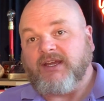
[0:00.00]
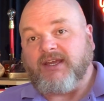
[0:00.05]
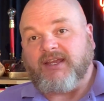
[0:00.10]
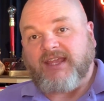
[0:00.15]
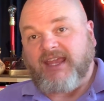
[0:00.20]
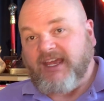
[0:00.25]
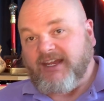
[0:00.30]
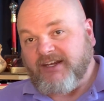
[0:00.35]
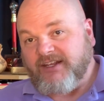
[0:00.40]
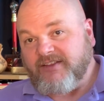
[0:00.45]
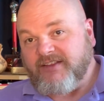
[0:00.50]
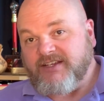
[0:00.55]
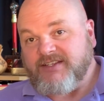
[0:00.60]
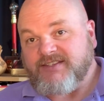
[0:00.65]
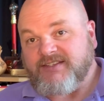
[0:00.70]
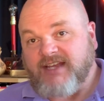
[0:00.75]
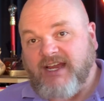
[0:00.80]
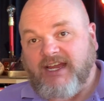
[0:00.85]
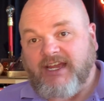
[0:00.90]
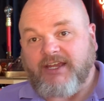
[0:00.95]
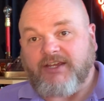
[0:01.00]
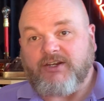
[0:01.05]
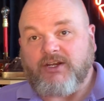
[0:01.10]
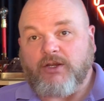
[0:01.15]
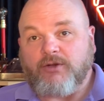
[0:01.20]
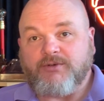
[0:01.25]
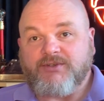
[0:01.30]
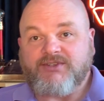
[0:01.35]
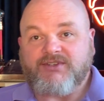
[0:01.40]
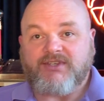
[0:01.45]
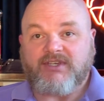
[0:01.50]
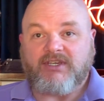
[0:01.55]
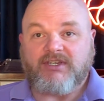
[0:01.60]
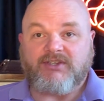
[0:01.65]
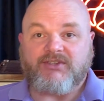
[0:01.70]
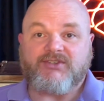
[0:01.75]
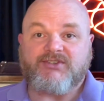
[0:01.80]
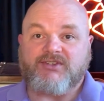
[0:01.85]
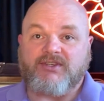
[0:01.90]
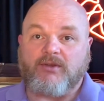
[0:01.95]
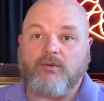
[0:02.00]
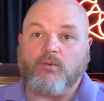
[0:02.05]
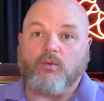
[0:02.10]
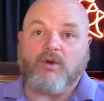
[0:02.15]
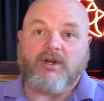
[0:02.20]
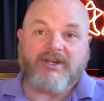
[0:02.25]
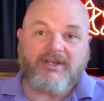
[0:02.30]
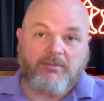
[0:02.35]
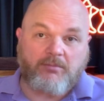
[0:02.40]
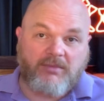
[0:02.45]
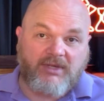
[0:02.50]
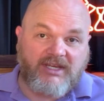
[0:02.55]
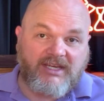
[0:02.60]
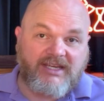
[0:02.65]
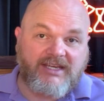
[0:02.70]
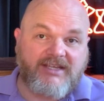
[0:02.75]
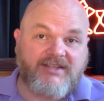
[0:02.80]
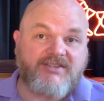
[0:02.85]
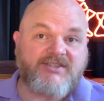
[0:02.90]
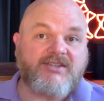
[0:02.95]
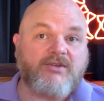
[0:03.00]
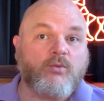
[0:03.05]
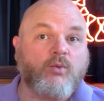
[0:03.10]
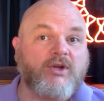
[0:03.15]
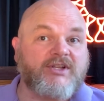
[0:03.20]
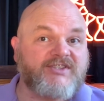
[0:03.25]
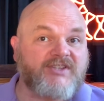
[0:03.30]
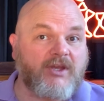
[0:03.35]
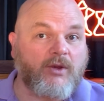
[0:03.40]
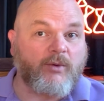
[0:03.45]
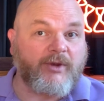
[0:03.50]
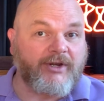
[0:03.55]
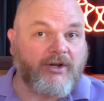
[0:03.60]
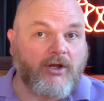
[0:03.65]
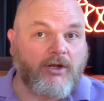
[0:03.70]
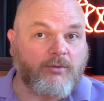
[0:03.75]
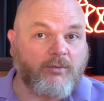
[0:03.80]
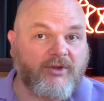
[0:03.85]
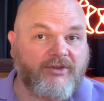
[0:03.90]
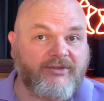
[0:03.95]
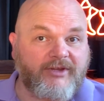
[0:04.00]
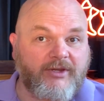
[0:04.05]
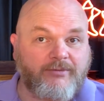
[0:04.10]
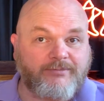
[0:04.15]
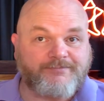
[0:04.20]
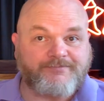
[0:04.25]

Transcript: getting this diagnosis and what it means and what's going on with you?